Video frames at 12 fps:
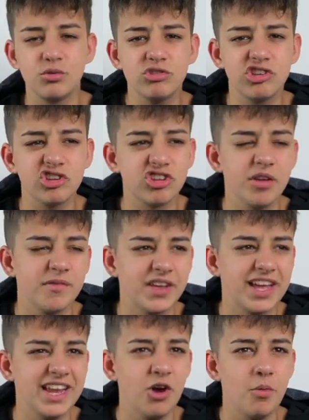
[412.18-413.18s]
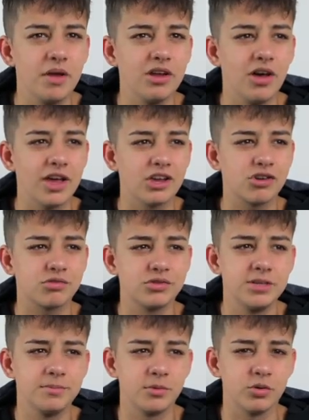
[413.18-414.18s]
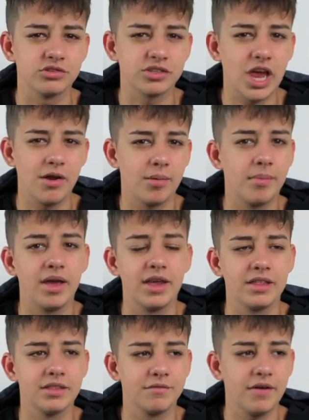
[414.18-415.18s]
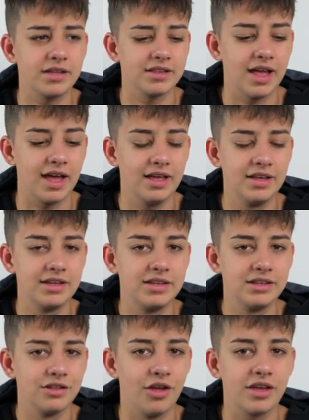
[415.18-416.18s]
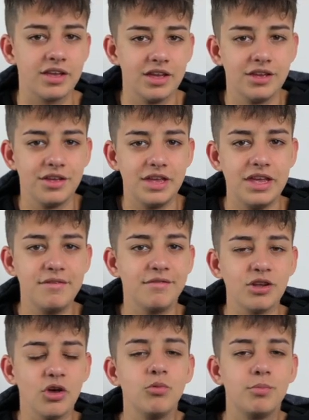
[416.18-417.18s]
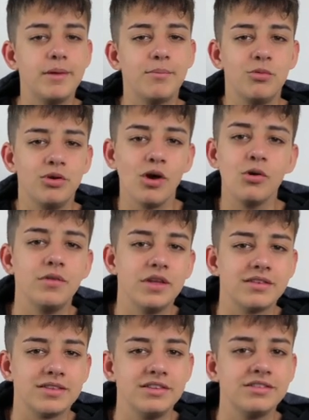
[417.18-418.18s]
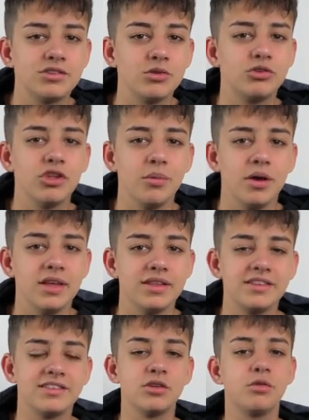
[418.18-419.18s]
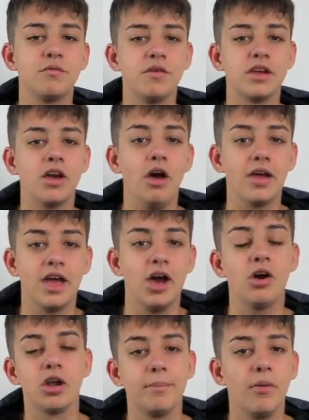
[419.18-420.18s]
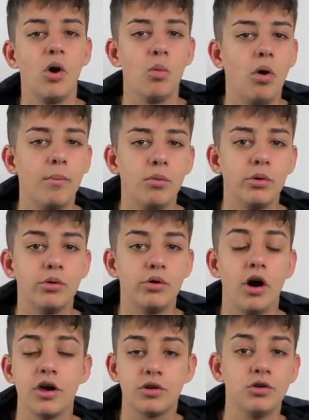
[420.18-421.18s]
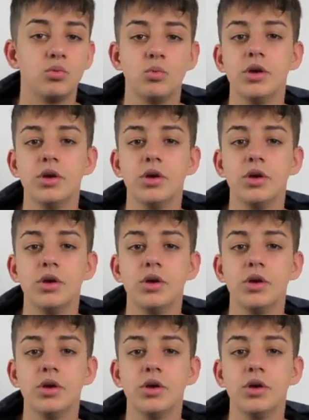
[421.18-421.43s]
also something a little bit like creepy or scary about it, the fact that, like, even though people know this, they still do it. They still think, okay, I'm gonna buy one more. I could